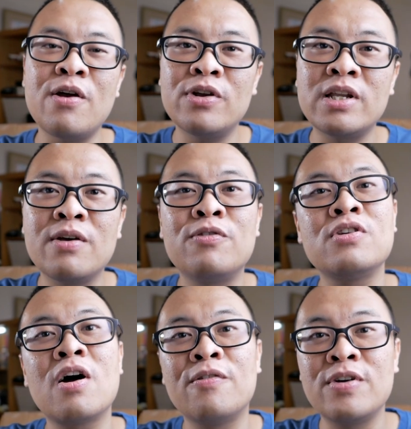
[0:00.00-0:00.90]
everyday
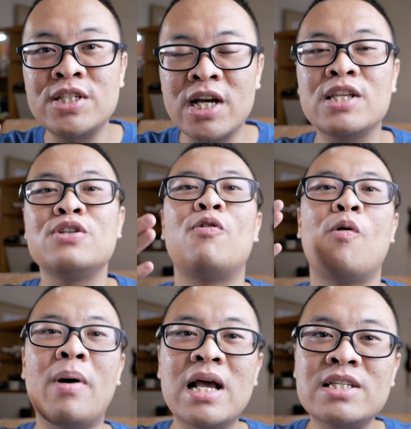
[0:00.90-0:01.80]
photography challenge
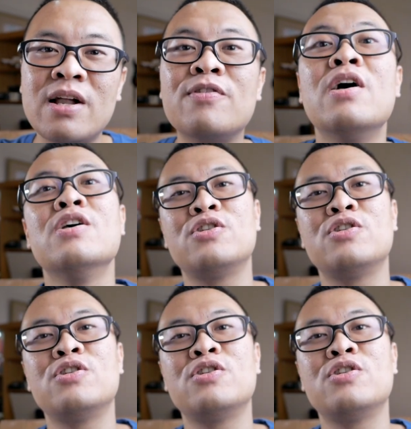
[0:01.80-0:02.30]
for myself,